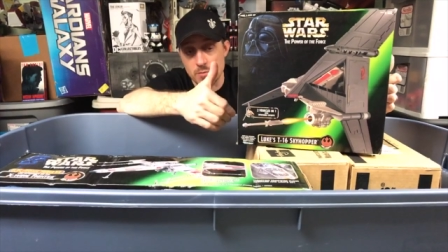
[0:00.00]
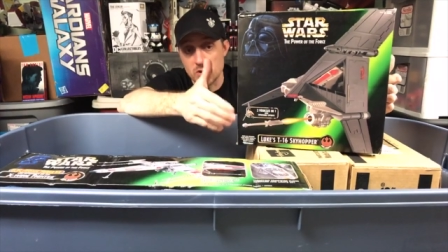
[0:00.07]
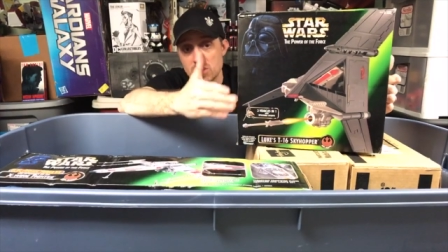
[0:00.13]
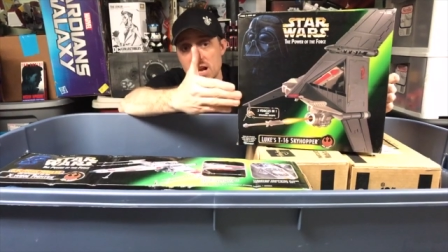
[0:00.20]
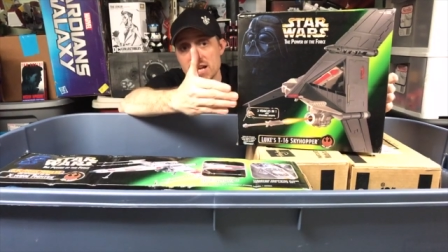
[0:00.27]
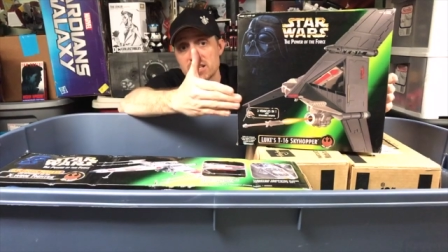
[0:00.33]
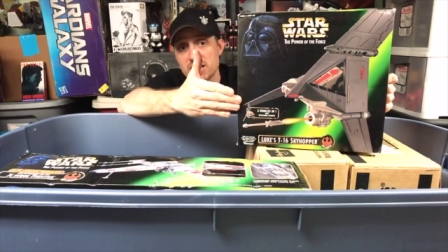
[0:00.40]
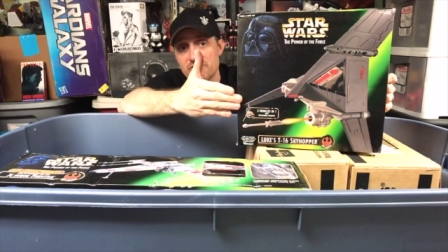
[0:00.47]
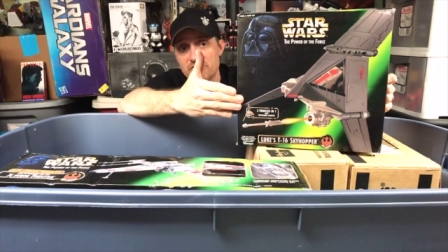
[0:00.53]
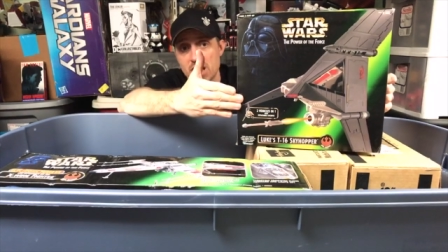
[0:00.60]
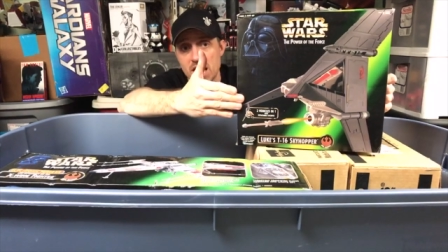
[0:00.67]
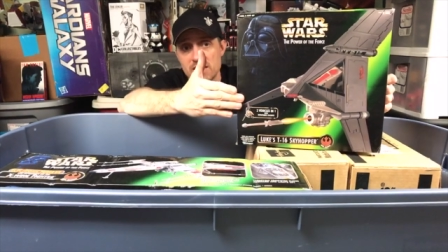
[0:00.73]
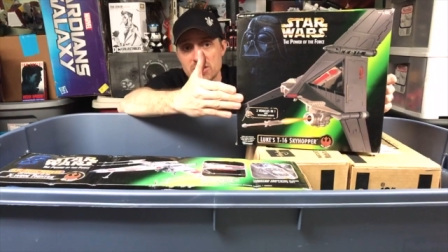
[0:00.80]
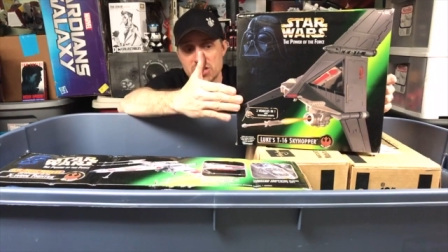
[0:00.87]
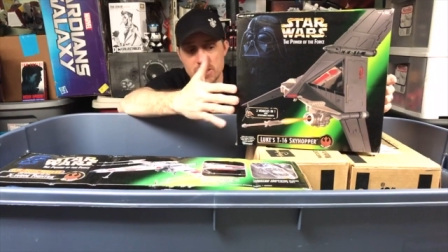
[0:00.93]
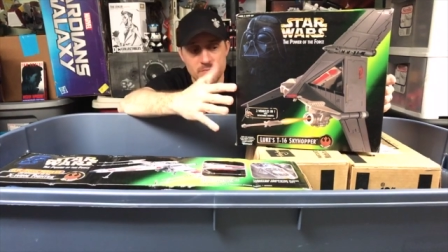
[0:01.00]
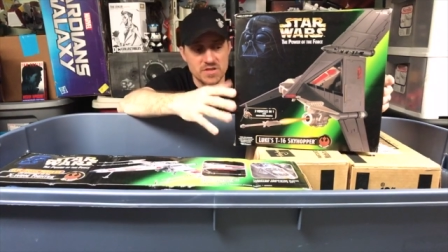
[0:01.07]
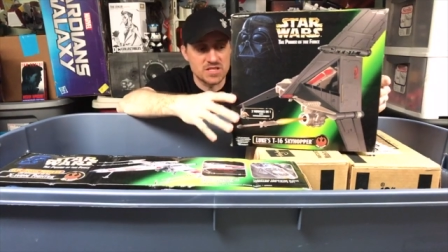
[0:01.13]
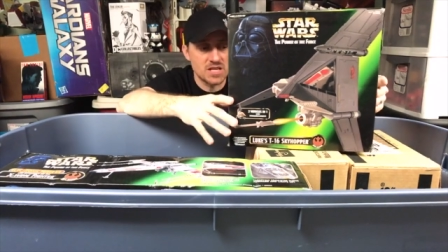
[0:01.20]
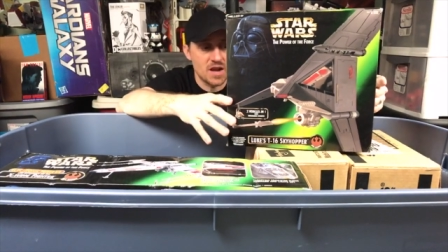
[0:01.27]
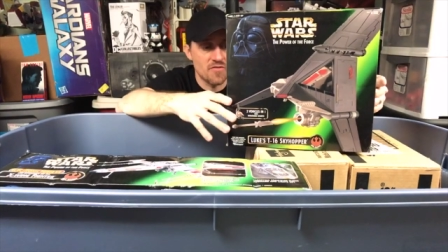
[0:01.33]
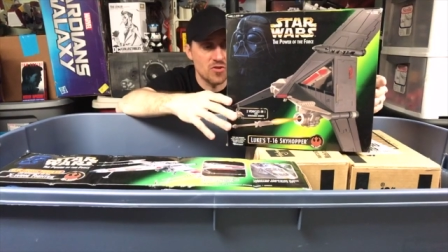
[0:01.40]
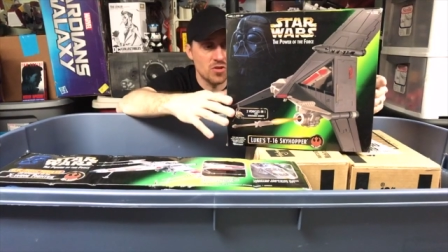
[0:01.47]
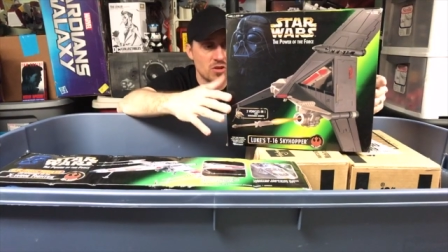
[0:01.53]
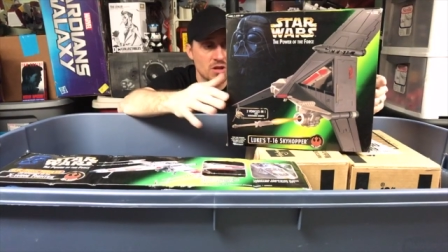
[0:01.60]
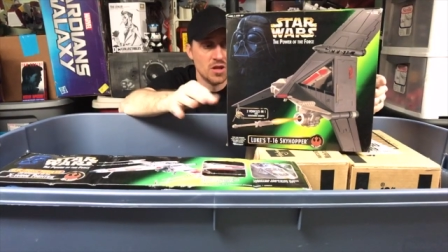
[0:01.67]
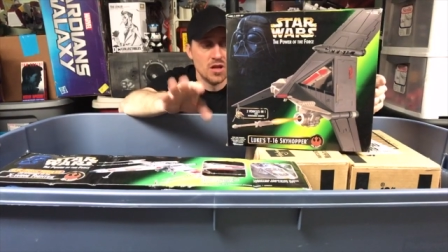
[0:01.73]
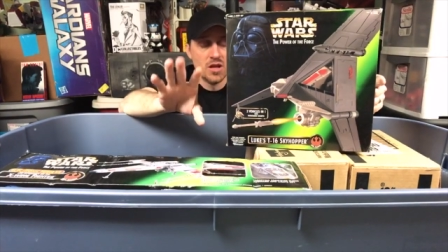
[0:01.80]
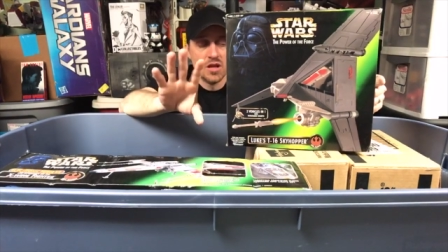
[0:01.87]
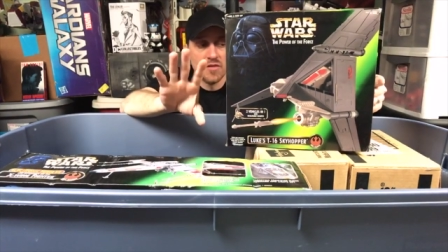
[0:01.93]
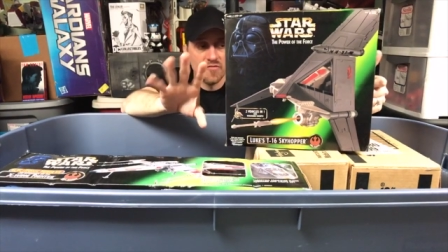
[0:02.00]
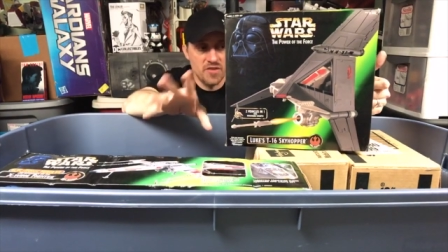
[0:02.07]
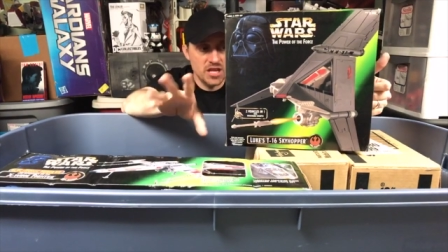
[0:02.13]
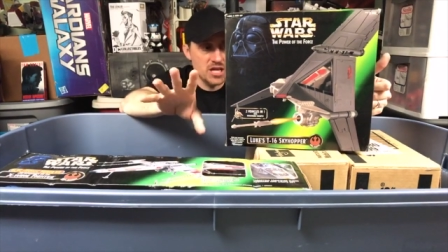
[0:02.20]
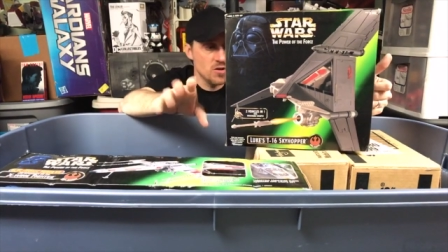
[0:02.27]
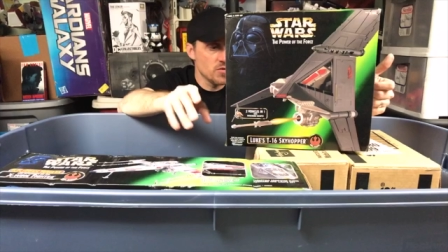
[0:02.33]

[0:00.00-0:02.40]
You can actually fly the ship in several video